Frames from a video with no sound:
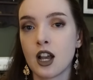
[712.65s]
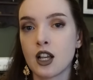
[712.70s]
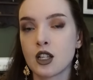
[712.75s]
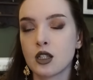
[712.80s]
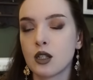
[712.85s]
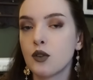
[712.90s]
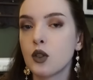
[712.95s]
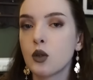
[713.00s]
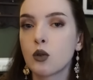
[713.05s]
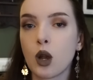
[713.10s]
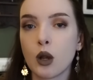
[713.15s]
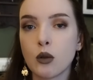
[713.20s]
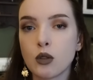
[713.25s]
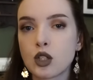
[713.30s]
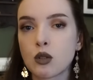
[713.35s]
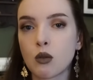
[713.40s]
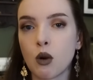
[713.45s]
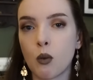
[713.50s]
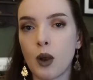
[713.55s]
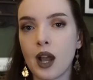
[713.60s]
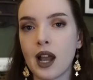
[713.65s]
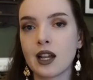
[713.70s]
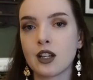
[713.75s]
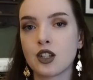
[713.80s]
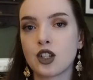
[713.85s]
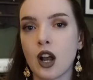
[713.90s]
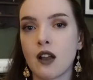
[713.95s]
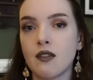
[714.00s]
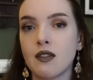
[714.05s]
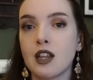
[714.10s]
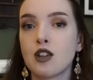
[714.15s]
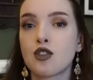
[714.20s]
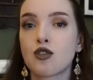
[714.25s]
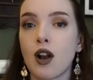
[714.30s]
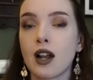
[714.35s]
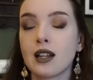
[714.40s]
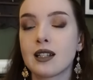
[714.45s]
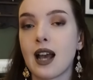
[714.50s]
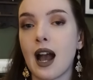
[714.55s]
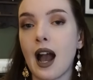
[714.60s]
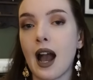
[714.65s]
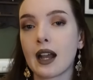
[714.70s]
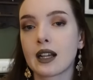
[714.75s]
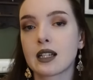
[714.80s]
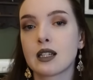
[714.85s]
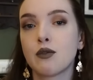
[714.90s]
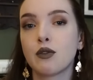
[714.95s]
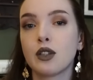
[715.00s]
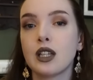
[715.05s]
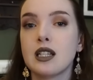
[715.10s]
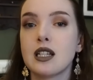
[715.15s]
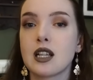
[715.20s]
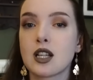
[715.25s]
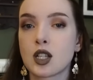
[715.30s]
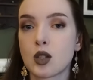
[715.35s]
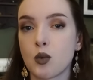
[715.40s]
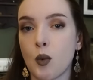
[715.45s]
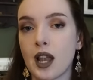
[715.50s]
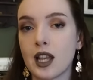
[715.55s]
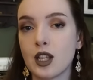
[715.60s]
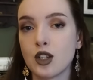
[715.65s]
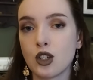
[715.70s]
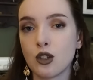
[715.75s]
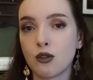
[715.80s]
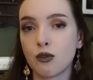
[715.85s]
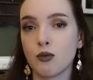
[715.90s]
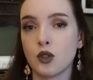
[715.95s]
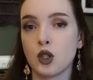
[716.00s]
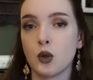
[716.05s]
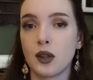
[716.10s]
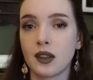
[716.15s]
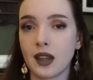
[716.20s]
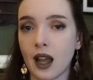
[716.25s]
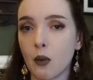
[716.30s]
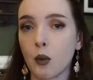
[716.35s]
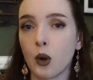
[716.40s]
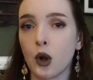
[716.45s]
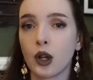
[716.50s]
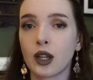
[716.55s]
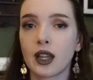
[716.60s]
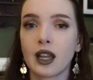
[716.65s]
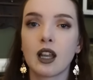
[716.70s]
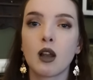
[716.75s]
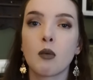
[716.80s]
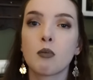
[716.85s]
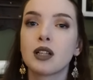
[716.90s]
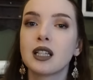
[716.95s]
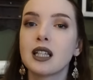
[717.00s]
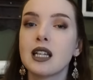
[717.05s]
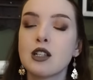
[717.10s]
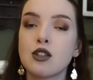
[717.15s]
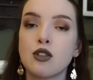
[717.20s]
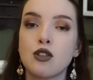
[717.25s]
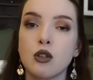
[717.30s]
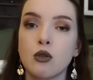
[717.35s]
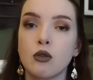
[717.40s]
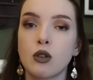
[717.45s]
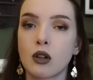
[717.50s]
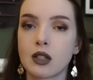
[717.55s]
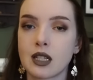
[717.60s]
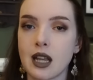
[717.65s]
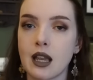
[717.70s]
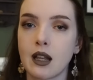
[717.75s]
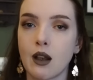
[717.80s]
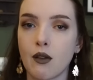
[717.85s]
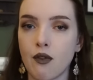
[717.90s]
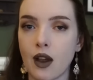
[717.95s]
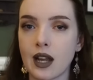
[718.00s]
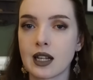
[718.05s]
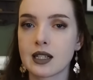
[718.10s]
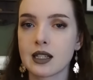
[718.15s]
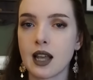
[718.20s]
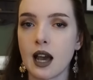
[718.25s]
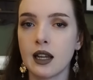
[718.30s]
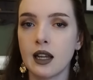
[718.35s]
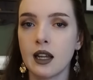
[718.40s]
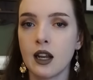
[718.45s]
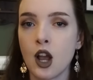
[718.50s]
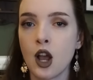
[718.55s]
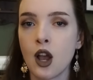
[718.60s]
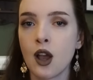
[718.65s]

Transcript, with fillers: So if you go to a witch and they try to actively dissuade you from doing that working, please do not take offense at it.